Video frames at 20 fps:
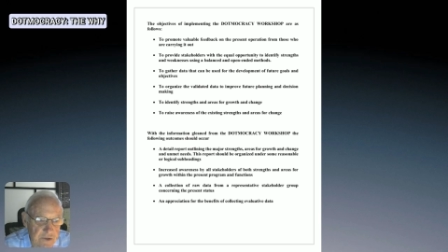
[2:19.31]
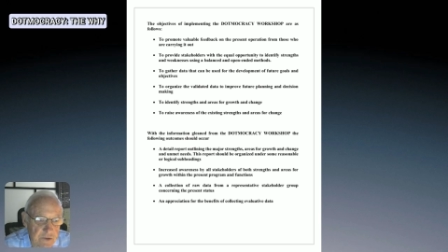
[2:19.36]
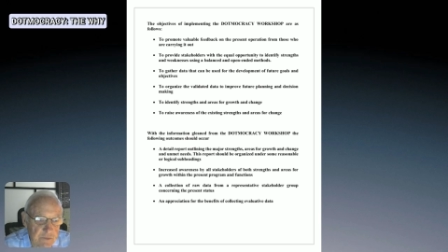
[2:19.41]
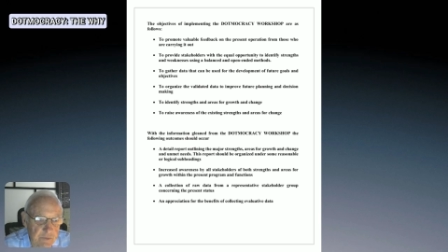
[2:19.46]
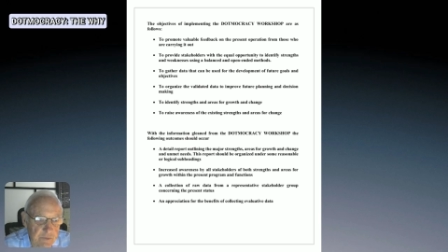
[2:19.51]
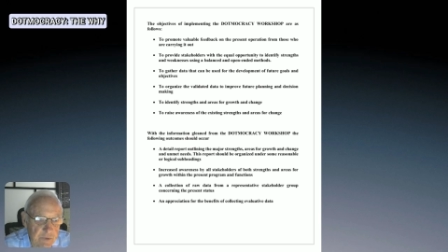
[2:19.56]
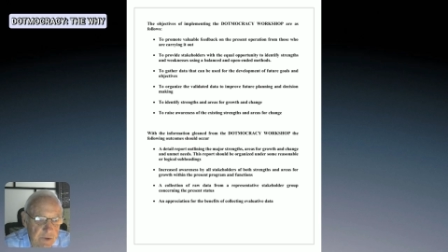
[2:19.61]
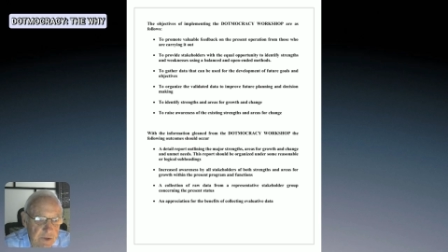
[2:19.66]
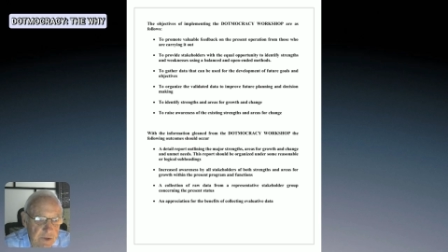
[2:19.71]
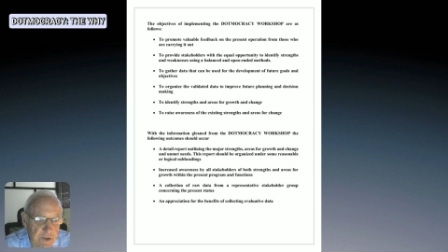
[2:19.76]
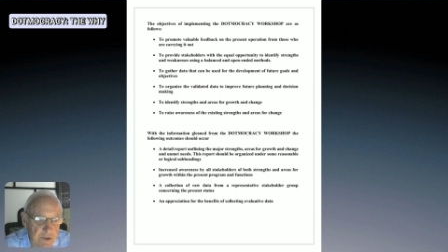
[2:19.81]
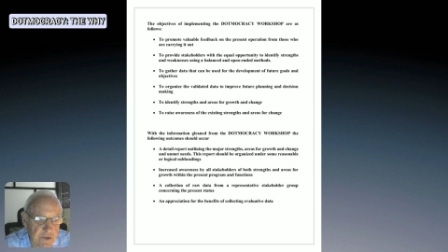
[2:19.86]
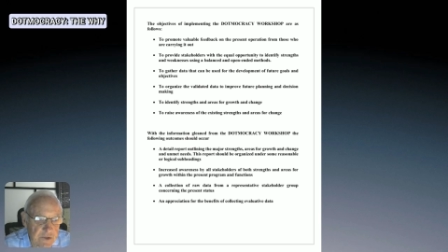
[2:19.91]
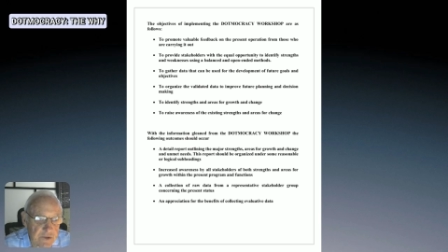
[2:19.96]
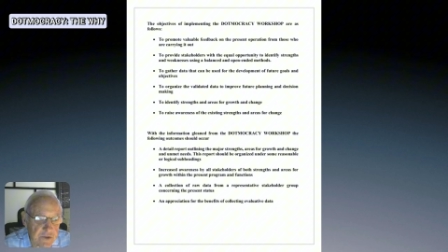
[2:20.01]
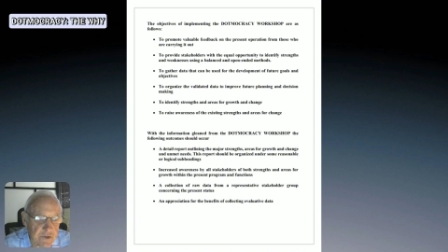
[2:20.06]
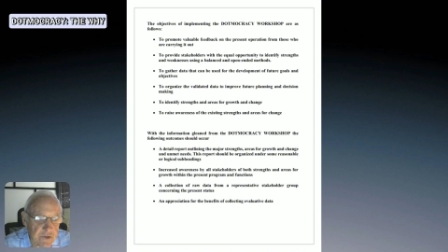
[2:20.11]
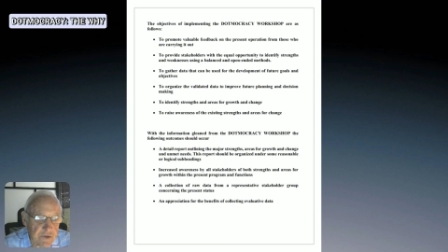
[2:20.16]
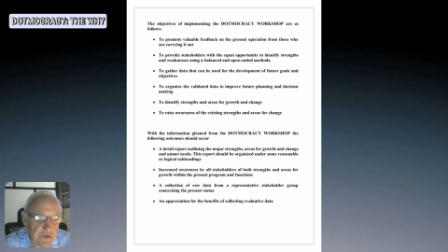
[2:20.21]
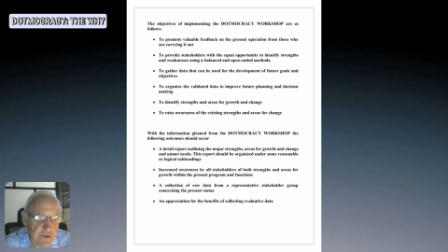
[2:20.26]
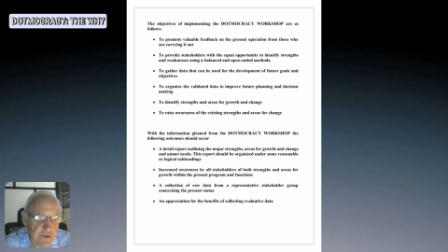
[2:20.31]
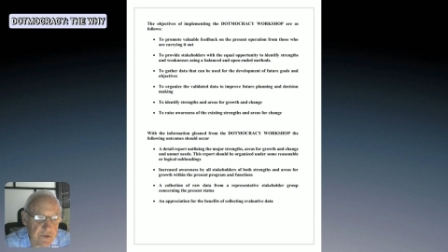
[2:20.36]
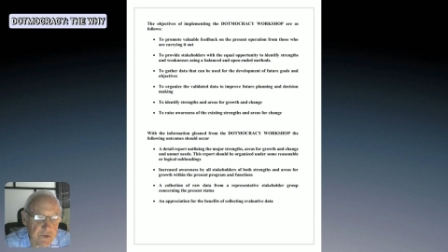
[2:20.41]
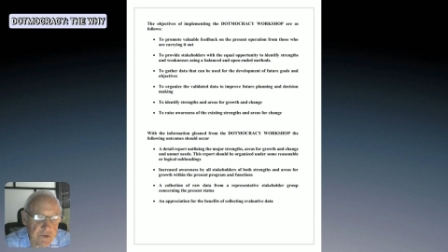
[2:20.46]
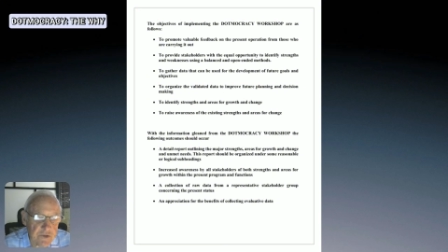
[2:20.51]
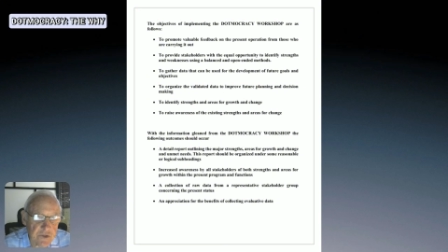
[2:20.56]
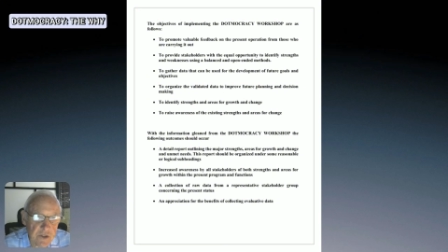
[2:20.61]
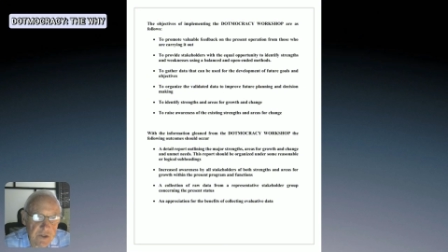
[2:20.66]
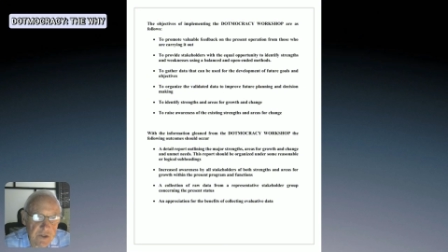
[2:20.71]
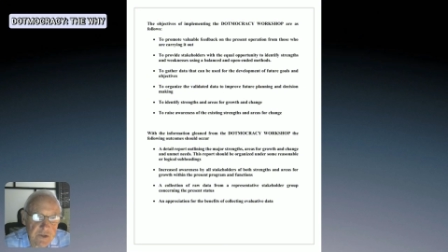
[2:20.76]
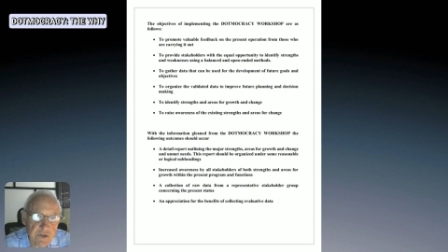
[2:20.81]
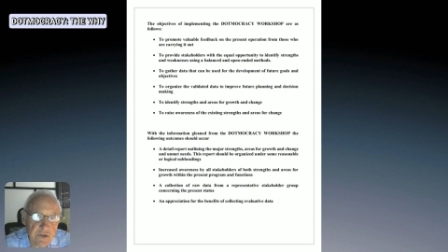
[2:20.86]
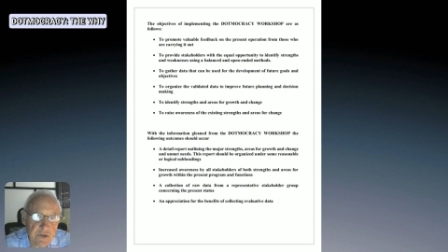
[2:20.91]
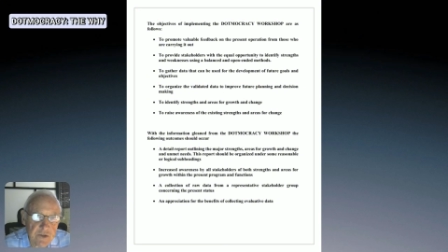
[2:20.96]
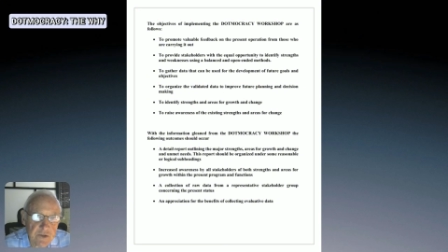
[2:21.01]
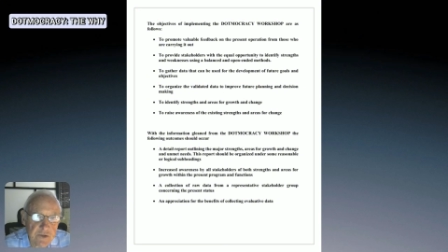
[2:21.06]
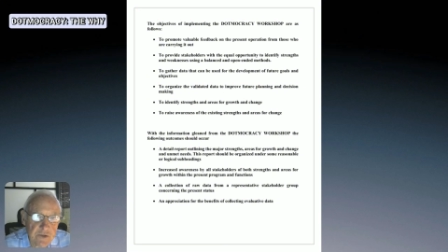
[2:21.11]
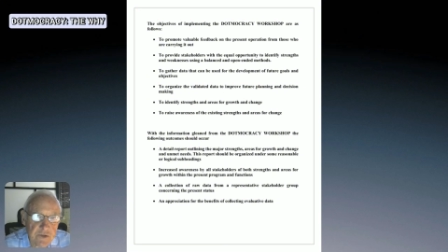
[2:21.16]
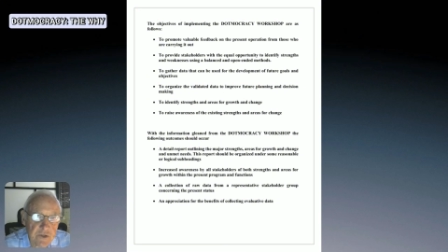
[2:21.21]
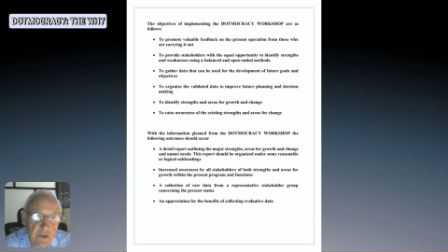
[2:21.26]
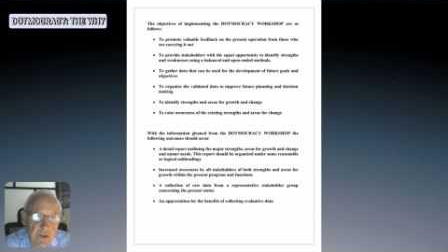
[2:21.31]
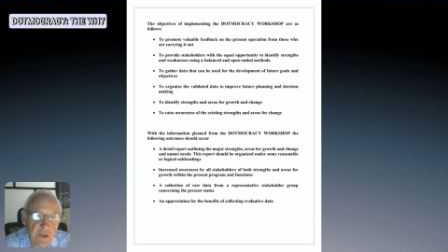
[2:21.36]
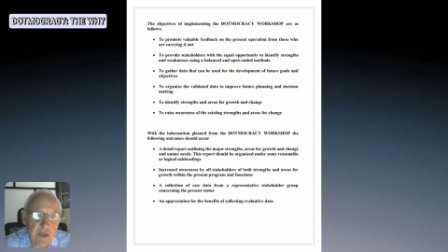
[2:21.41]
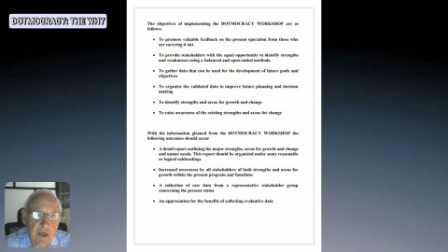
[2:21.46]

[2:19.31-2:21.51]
opinions, and suggestions